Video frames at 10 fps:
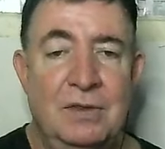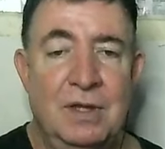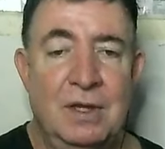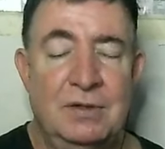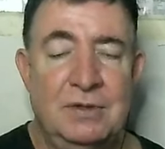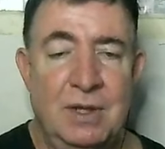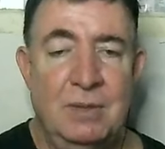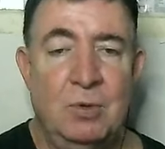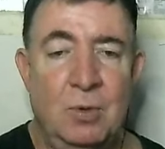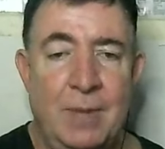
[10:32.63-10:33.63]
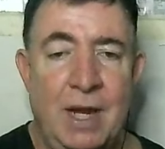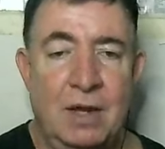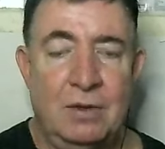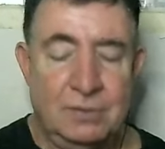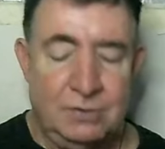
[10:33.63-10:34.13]
the Temple
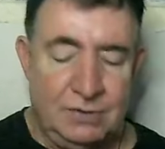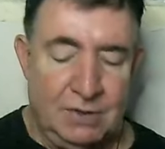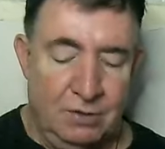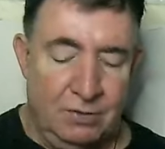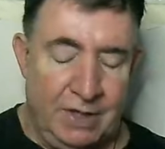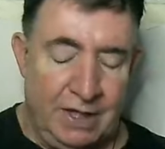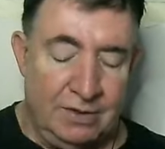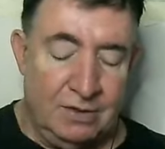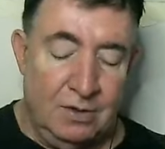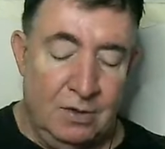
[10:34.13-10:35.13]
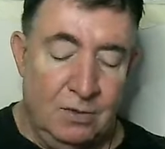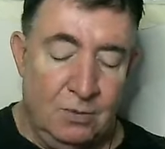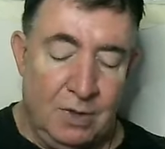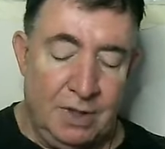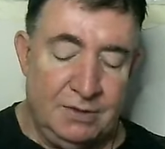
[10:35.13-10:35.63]
Mount so that
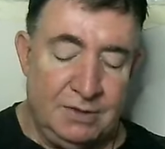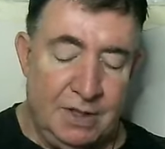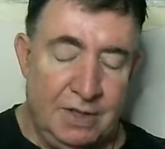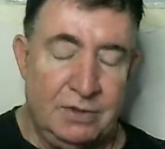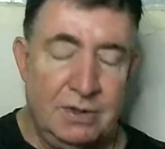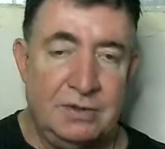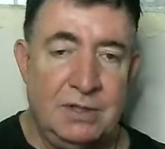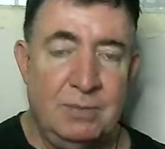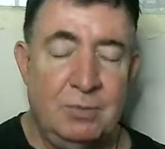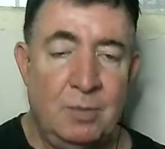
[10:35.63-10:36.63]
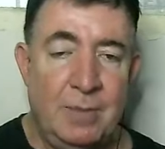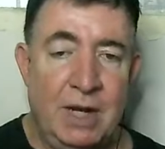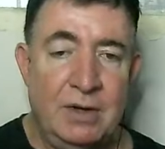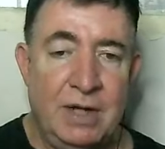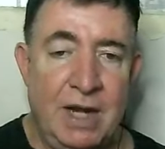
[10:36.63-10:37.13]
what is on the Temple
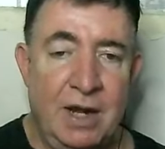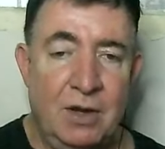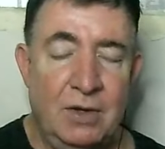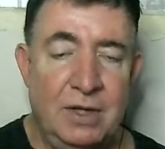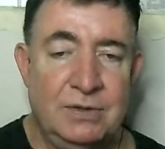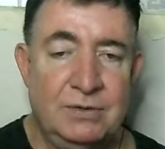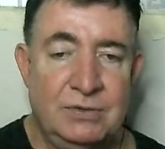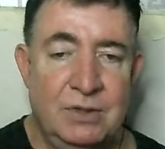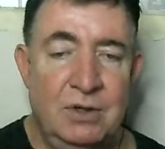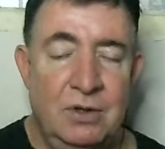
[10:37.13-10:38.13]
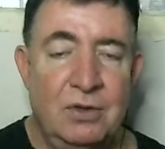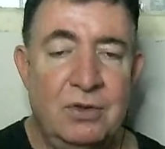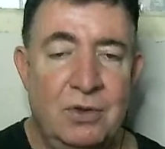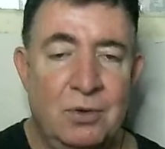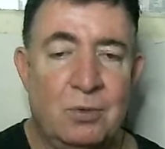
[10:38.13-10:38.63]
Mount now is
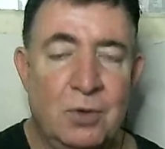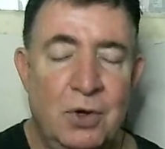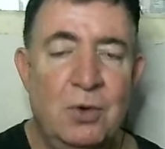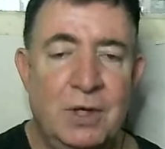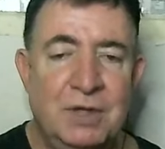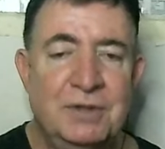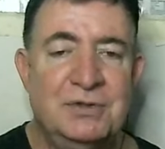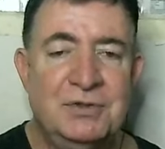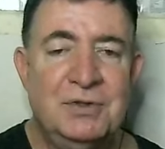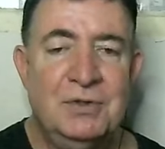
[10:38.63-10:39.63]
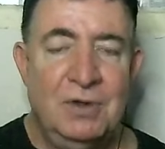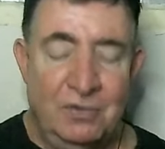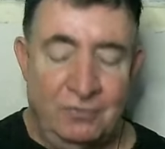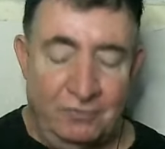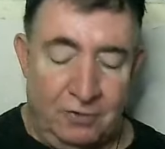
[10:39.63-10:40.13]
the ruins
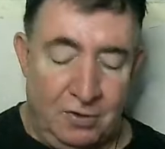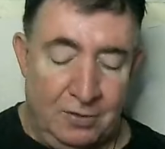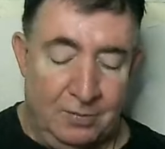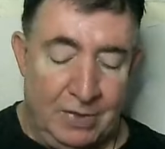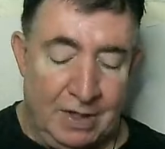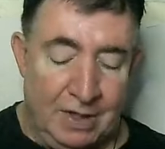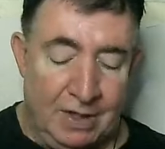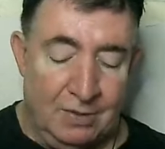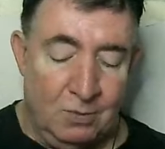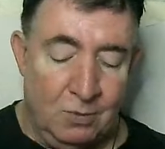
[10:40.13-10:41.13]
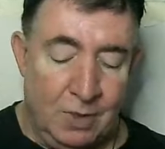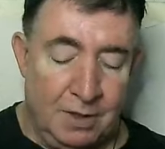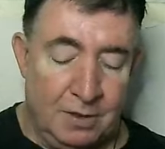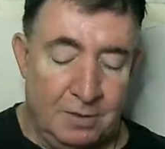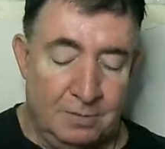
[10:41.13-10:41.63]
from uh,
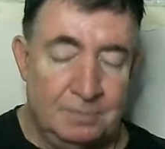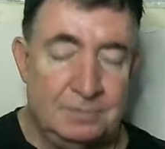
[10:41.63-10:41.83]
where